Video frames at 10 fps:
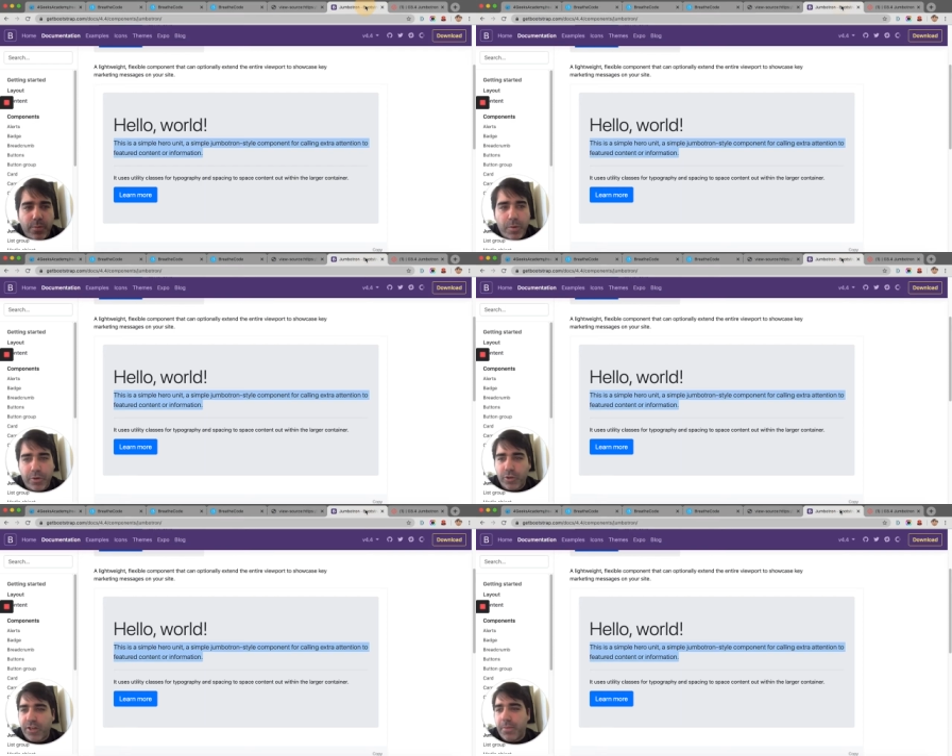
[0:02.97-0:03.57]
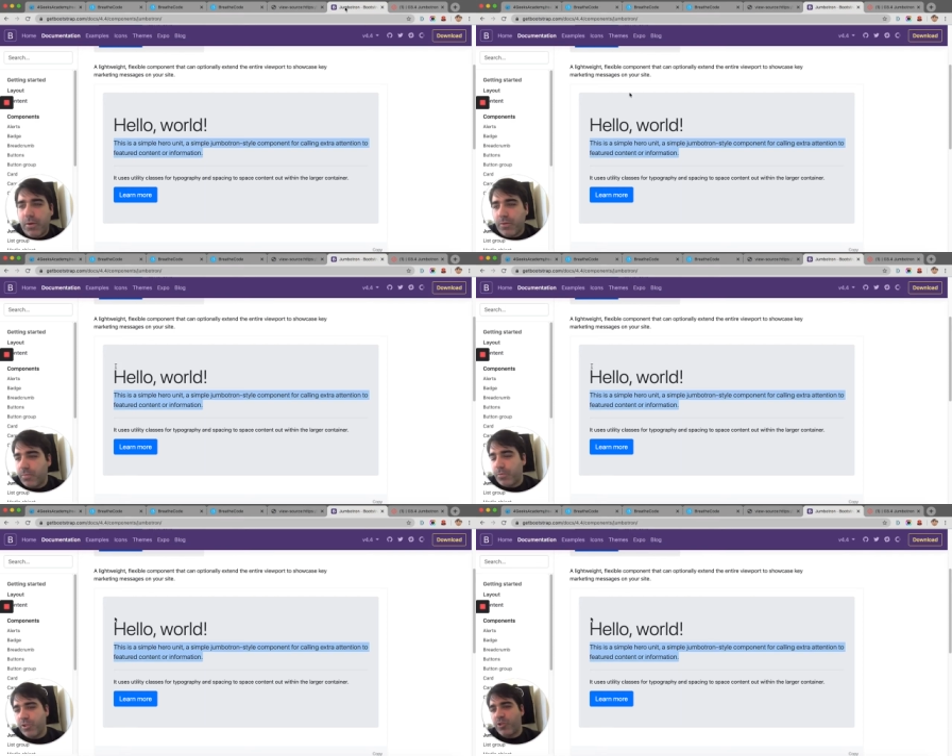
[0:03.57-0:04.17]
were talking about
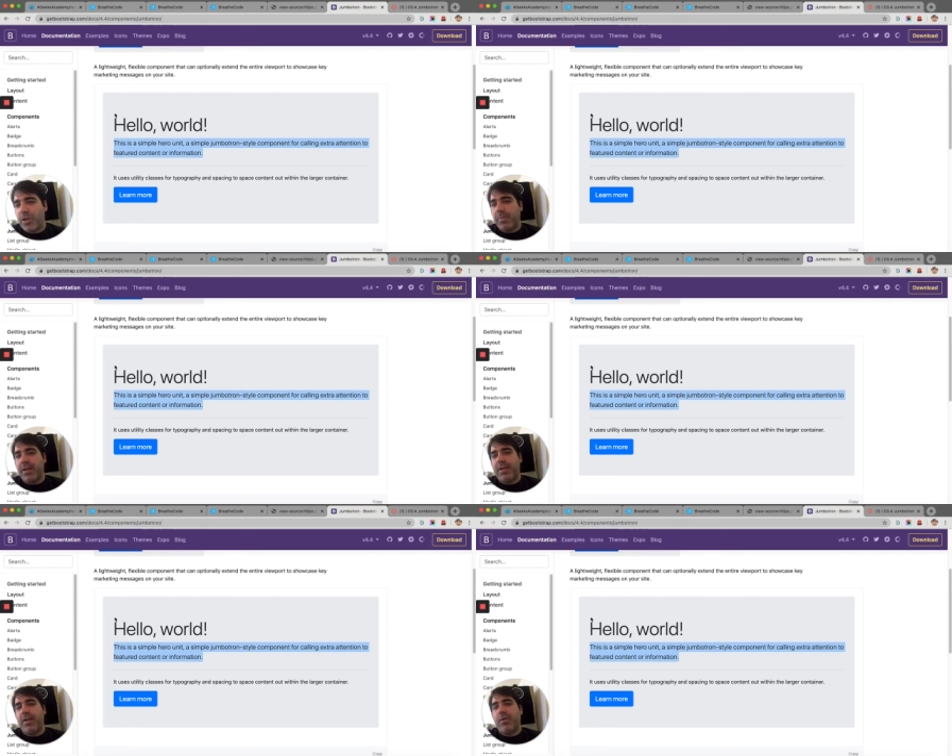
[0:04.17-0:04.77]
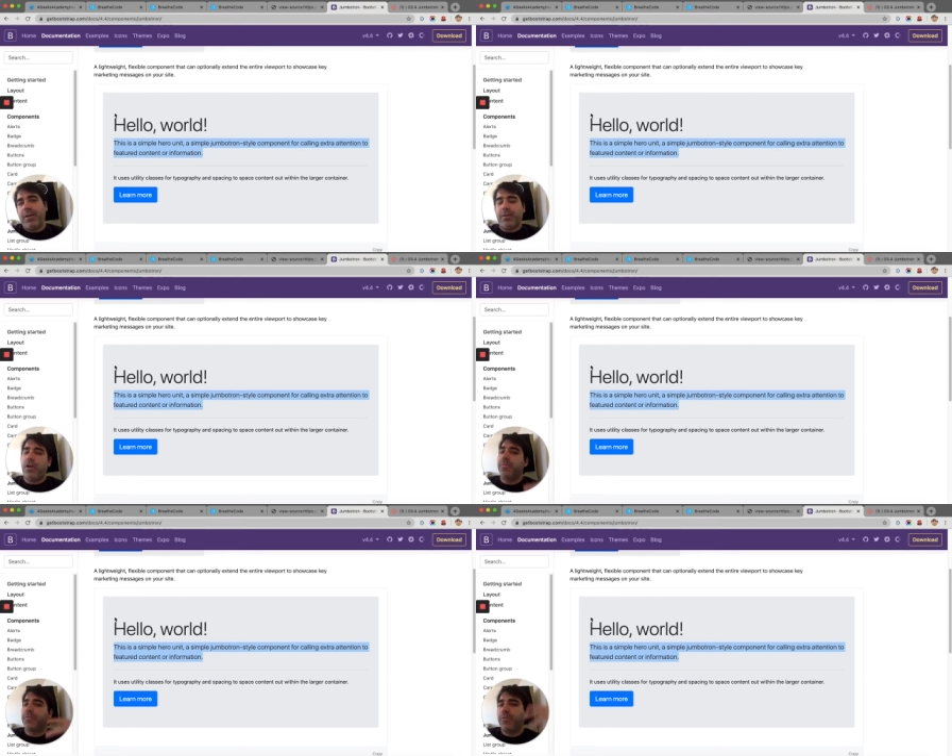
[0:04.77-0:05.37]
Bootstrap and how it
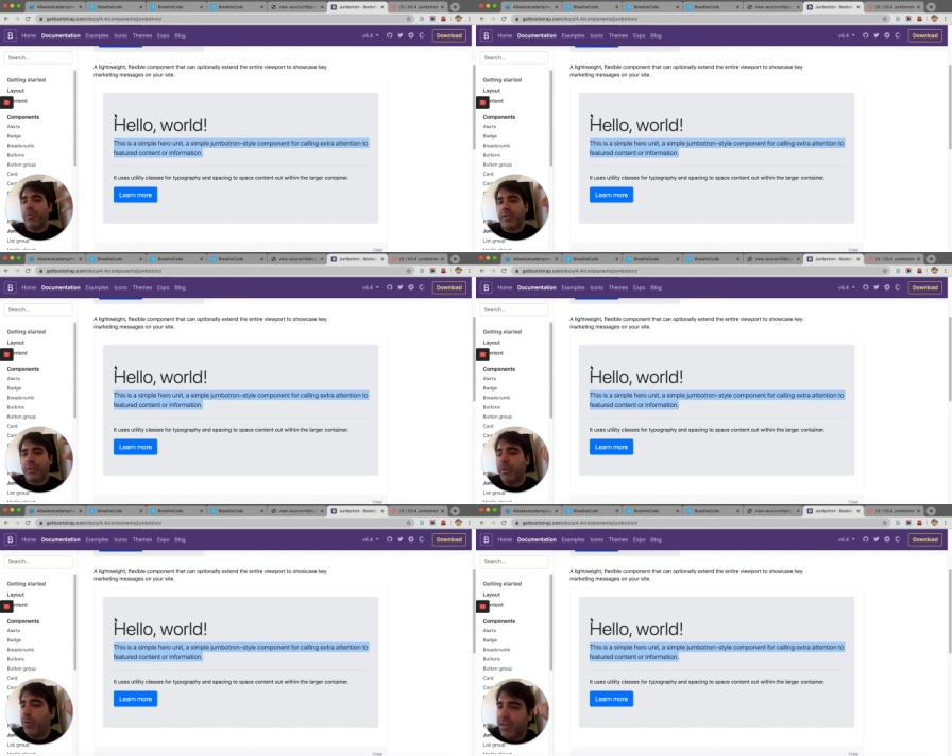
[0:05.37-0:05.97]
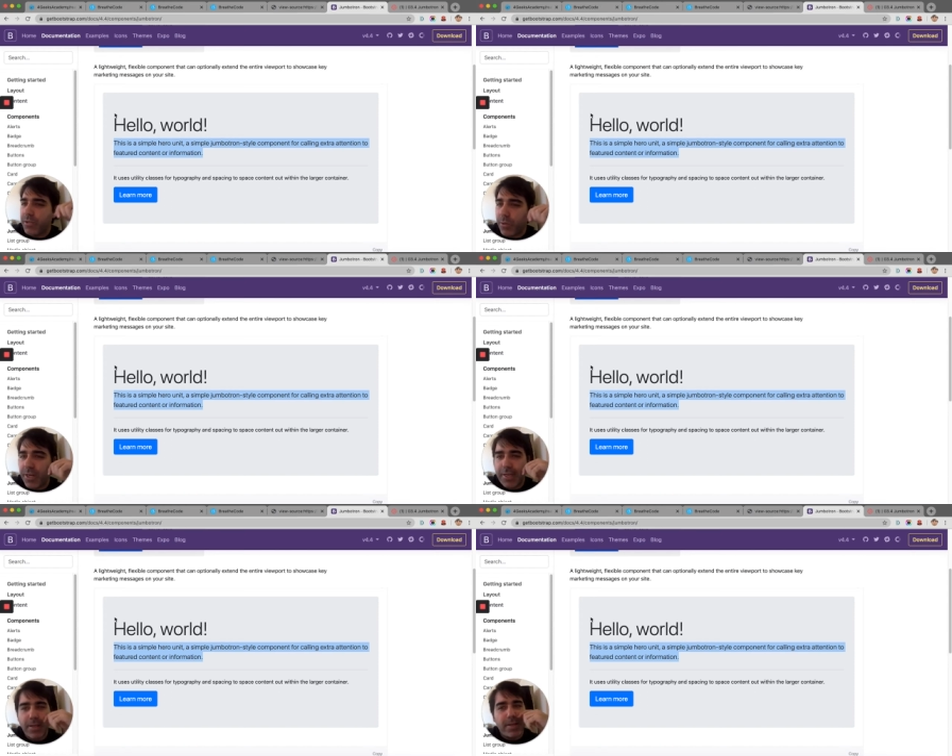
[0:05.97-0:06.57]
comes with components
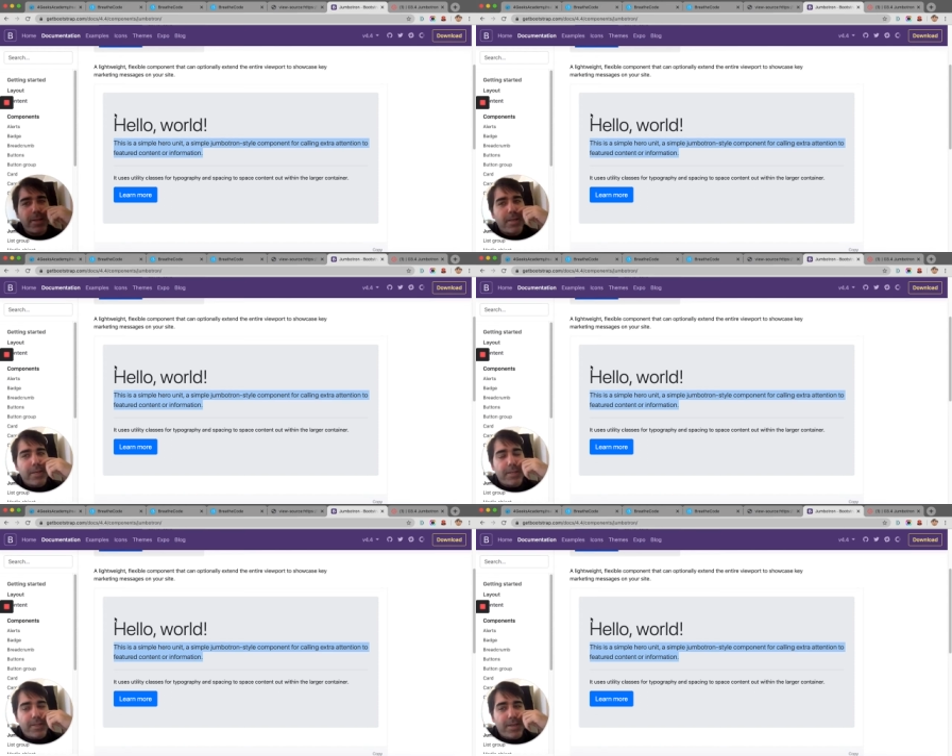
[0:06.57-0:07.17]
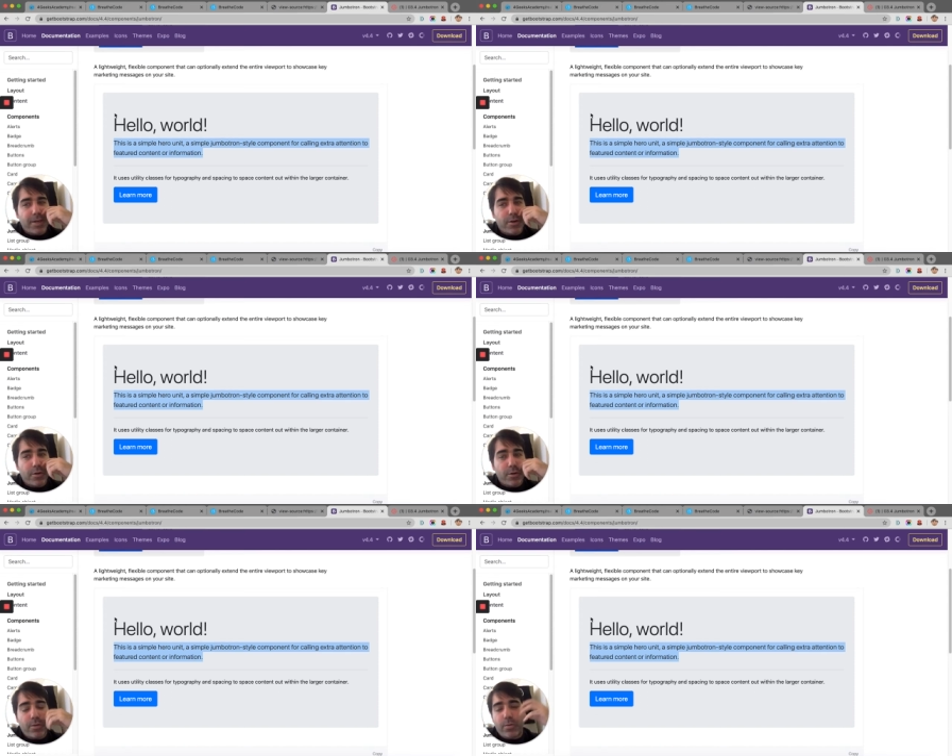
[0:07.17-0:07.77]
already. They are
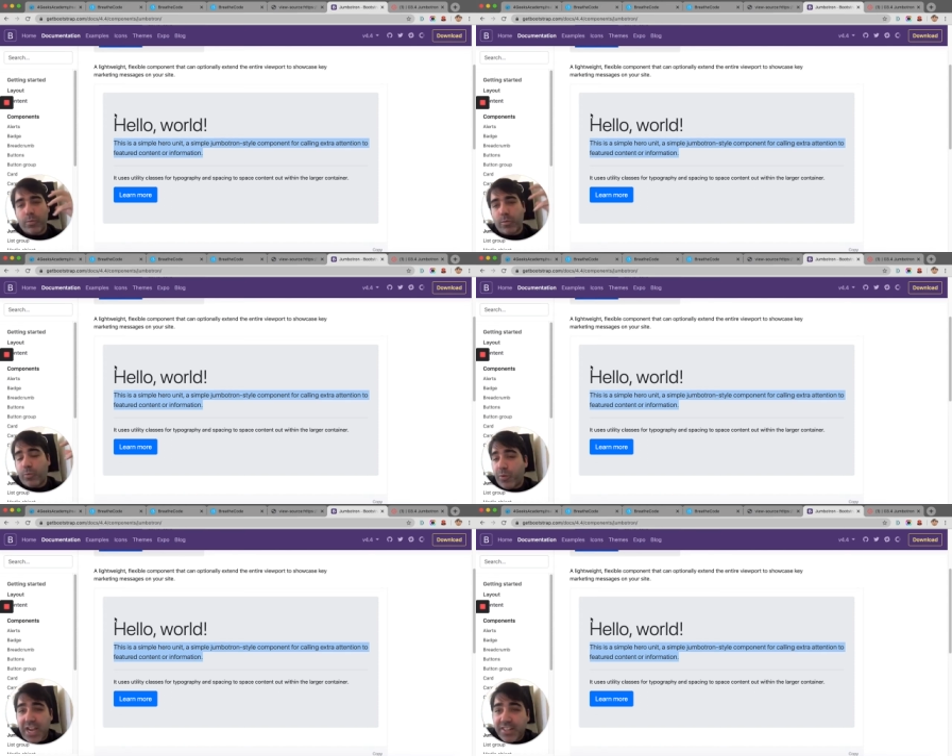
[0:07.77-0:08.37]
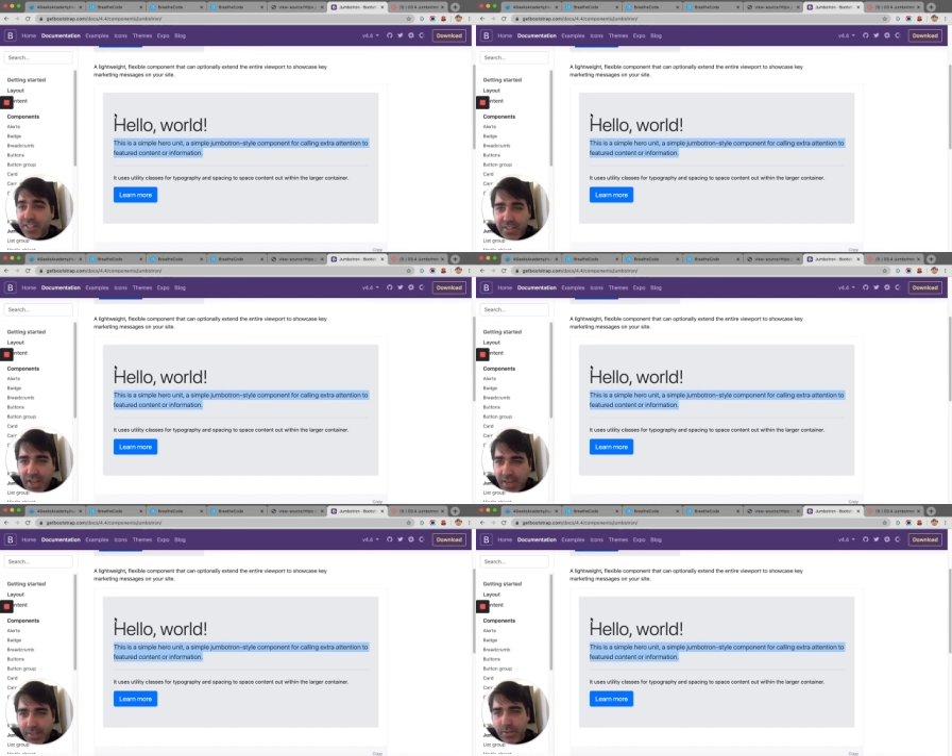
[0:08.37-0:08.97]
not
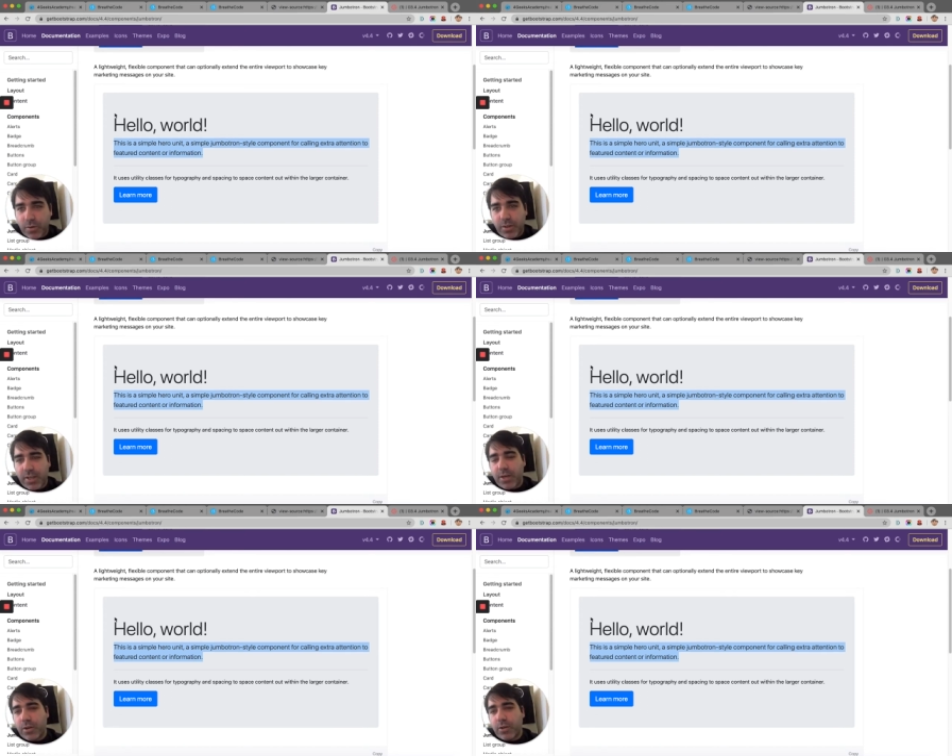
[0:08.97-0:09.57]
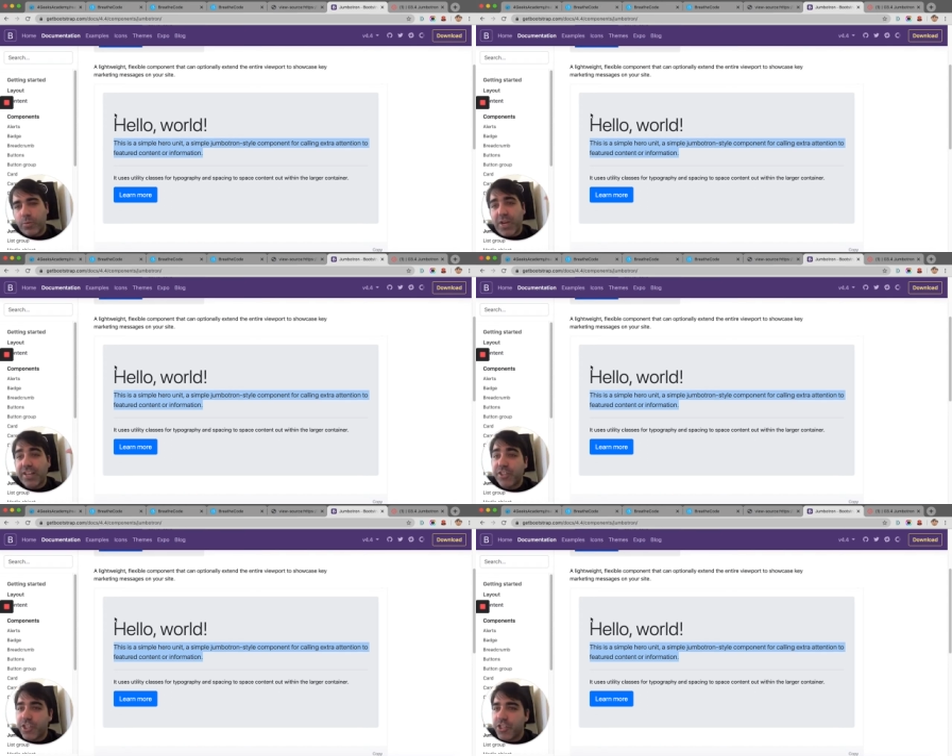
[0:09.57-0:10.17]
reacticized or they are not
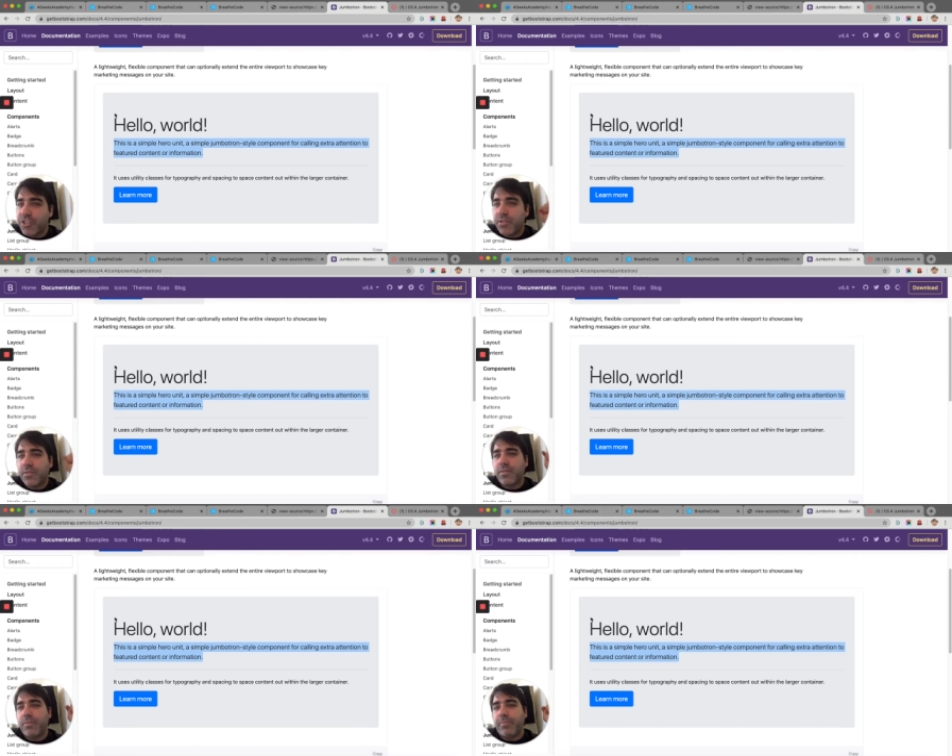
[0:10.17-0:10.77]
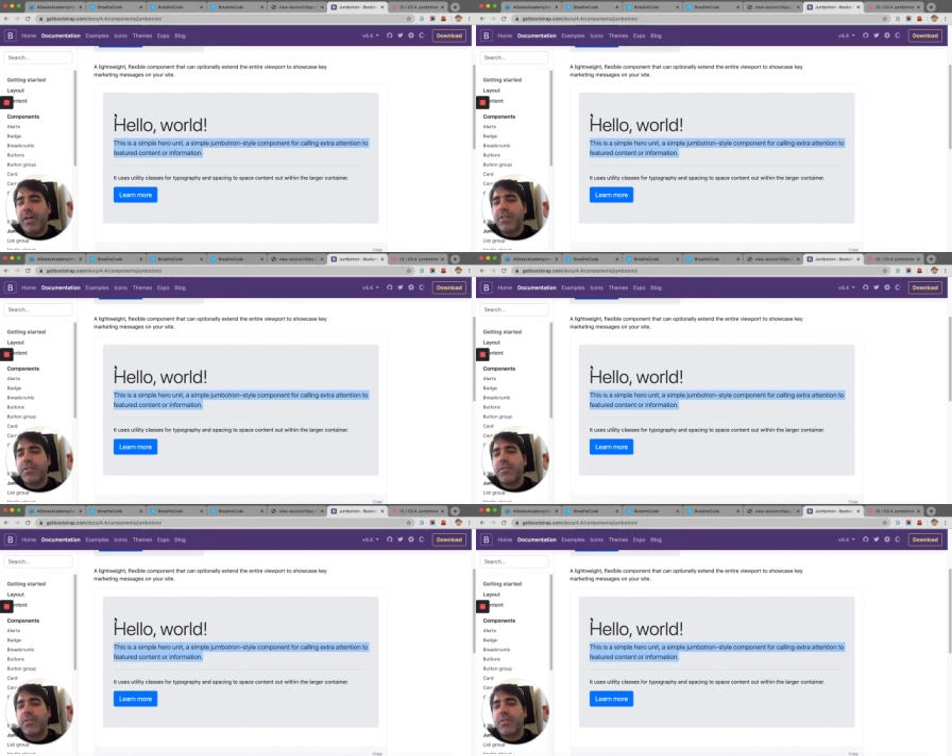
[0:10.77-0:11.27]
reactish, but